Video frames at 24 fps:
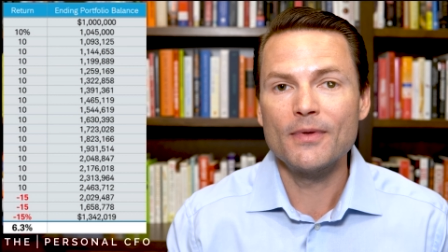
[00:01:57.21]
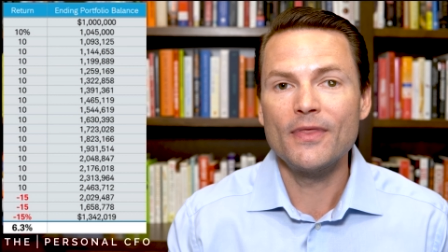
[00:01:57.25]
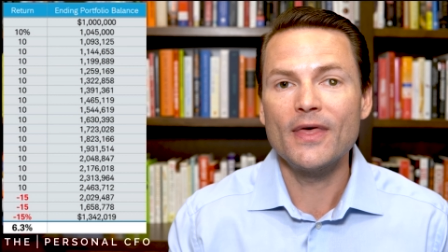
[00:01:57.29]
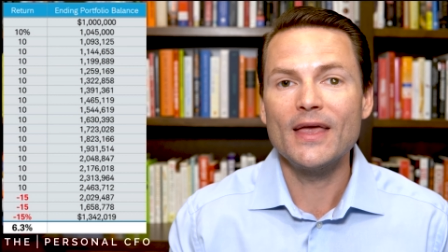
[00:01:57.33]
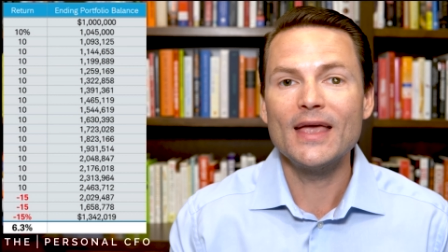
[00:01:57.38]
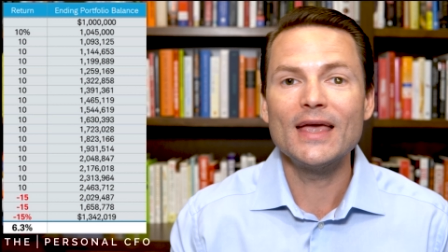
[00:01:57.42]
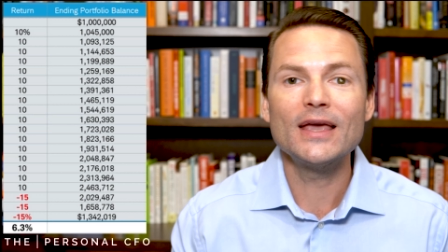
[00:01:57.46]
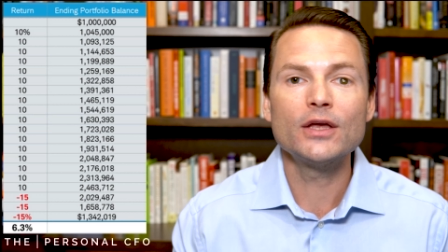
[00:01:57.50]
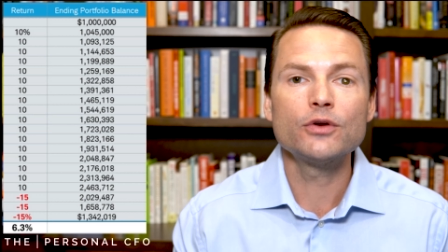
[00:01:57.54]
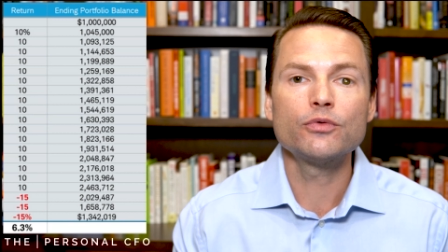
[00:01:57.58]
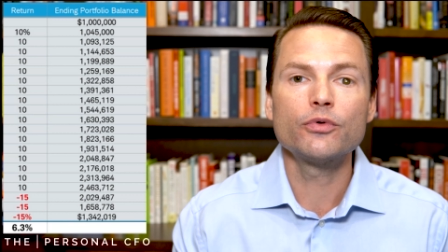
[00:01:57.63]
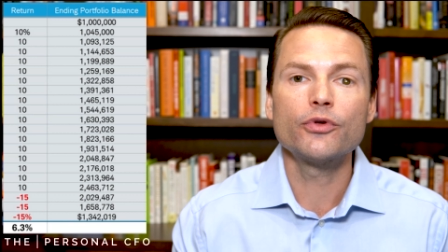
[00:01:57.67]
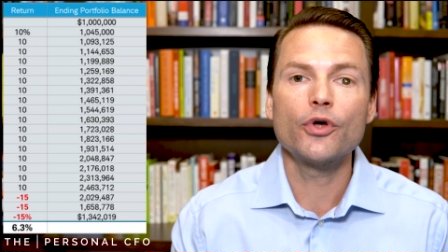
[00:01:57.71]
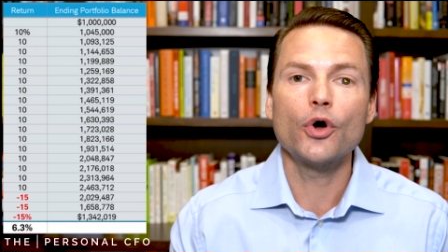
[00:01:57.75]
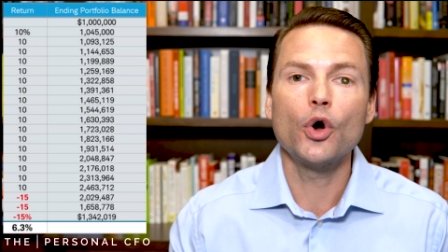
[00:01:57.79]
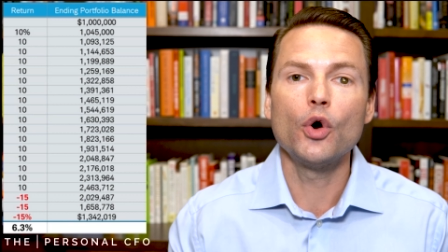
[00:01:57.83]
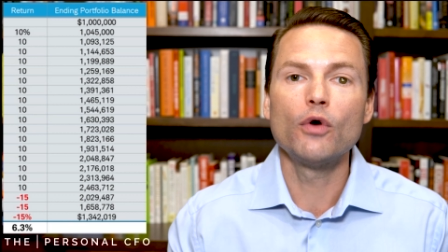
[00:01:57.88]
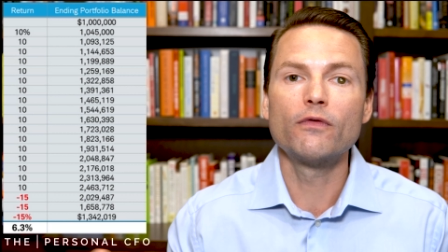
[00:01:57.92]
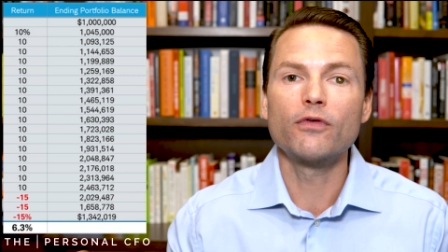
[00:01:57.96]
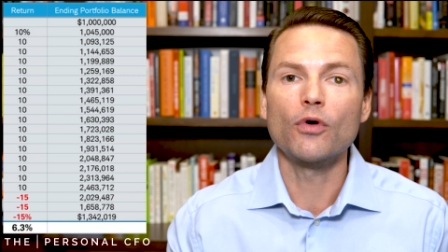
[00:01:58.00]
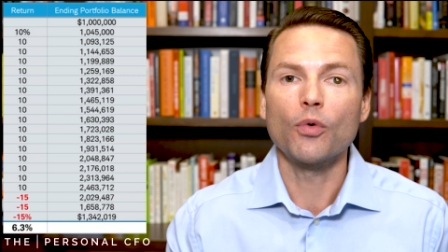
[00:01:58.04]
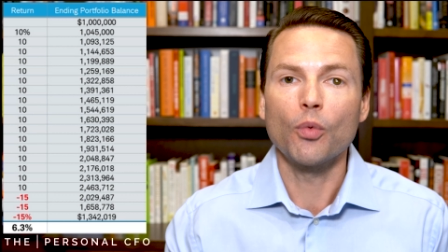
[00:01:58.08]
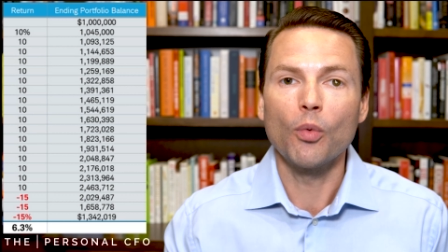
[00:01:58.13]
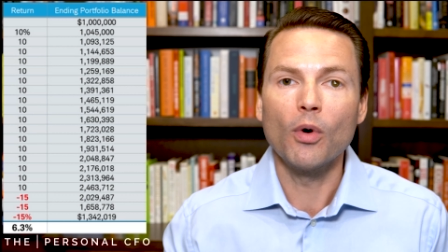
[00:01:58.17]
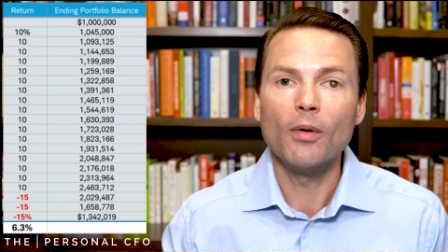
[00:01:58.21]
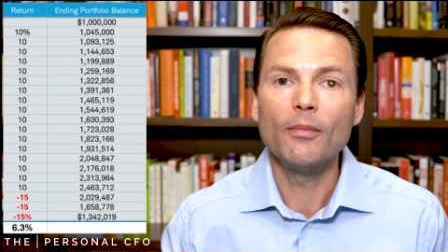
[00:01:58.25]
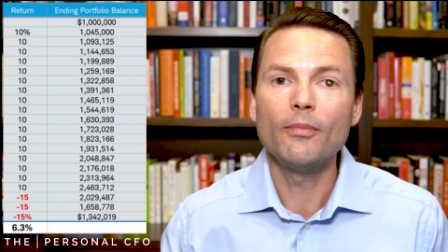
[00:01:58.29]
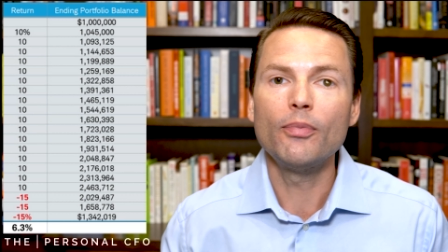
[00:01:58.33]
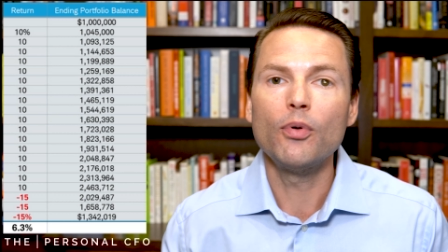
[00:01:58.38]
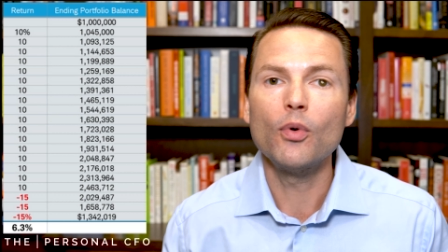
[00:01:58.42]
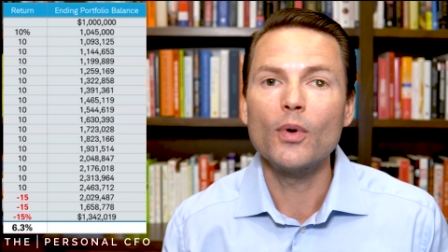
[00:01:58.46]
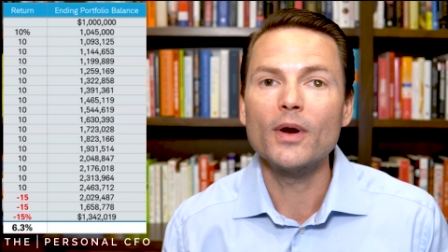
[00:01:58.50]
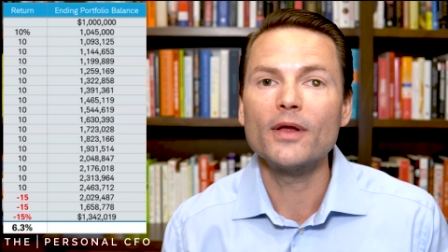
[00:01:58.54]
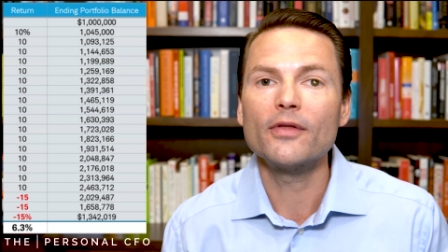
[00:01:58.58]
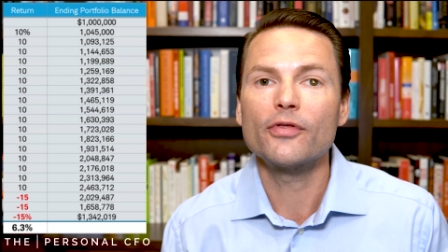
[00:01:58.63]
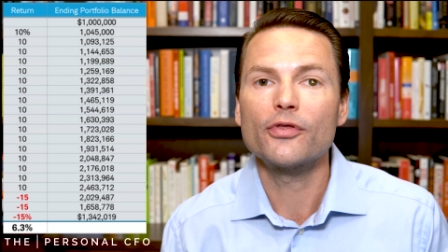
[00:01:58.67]
and they end with over
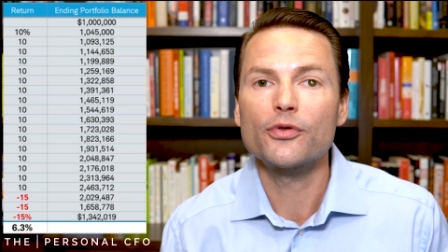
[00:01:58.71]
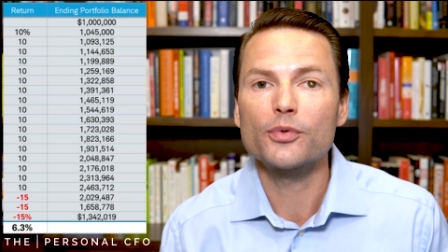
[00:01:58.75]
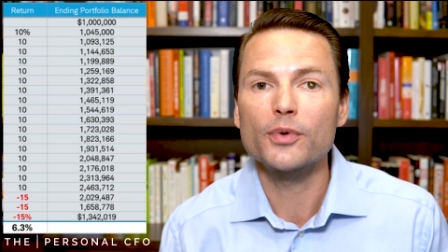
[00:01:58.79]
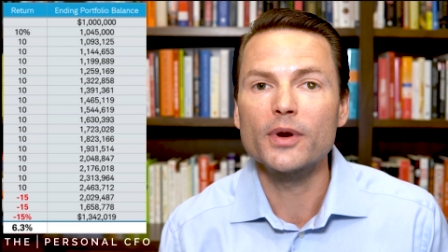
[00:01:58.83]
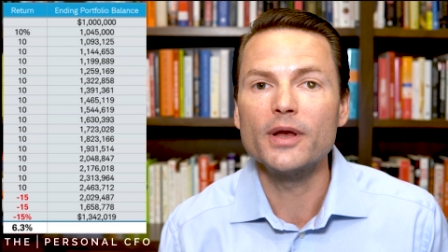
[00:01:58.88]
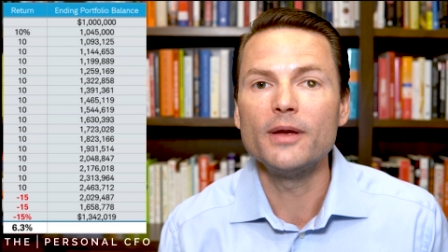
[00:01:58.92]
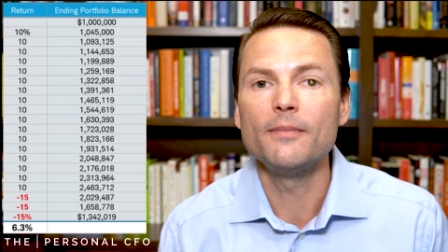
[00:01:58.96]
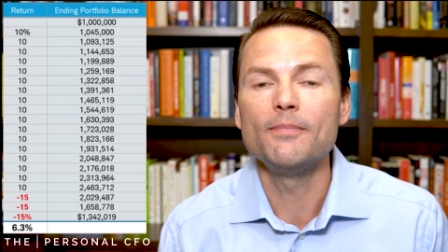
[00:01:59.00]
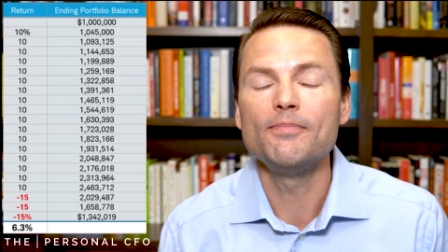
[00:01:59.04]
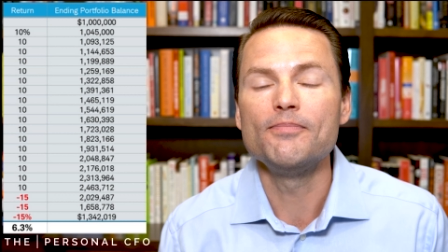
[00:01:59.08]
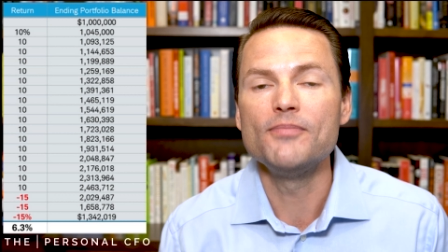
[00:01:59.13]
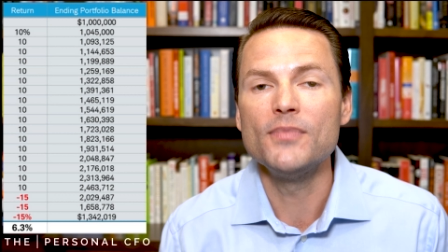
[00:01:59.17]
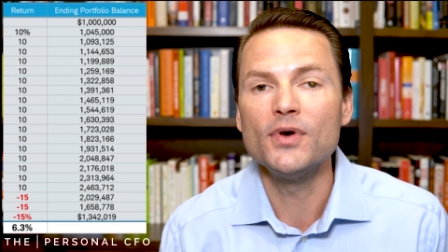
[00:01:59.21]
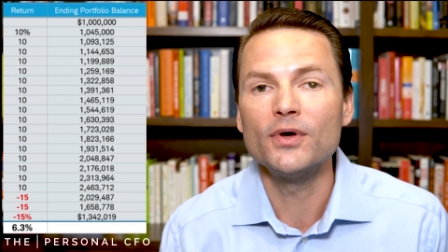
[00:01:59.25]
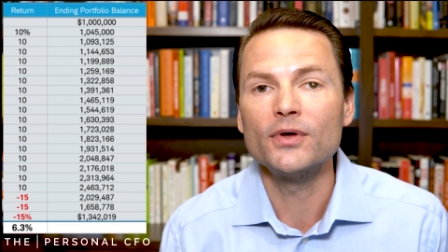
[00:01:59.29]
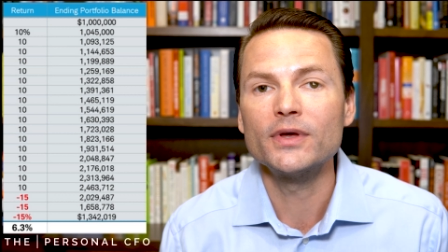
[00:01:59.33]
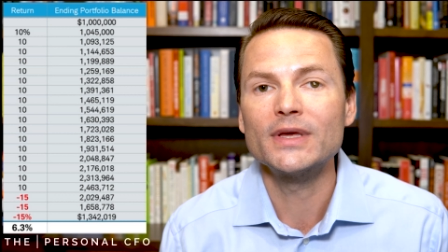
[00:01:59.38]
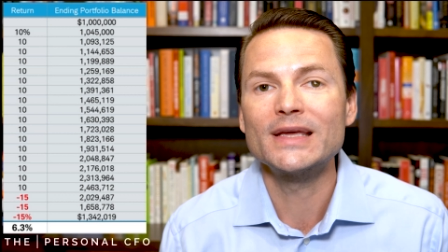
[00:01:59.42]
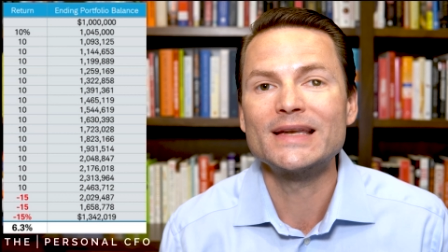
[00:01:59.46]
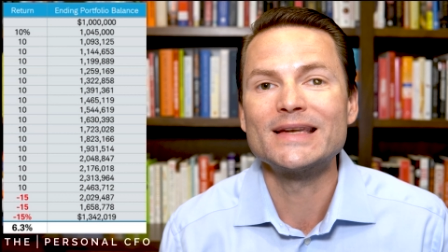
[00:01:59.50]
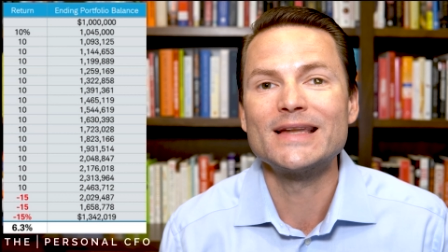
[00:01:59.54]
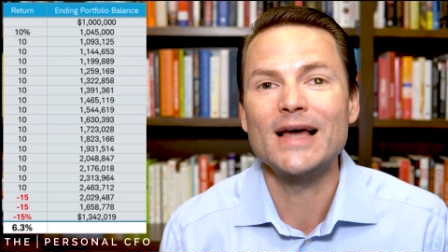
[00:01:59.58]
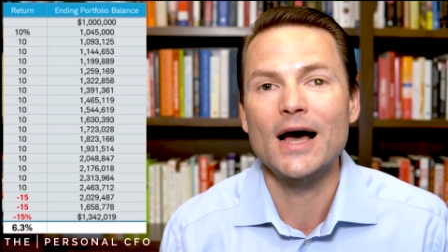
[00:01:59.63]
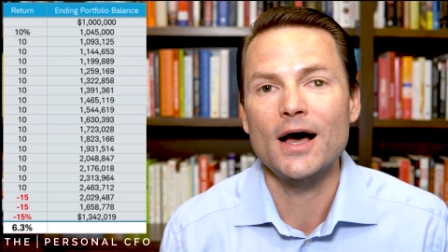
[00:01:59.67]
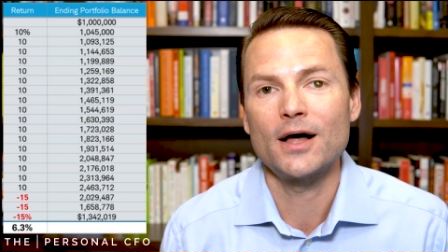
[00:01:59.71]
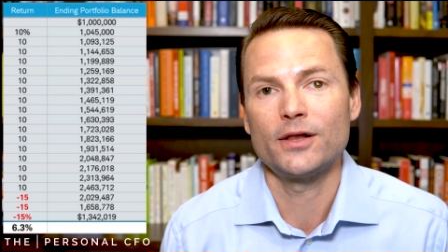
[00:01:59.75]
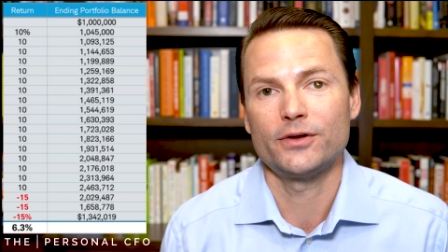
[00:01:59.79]
$1.3 million.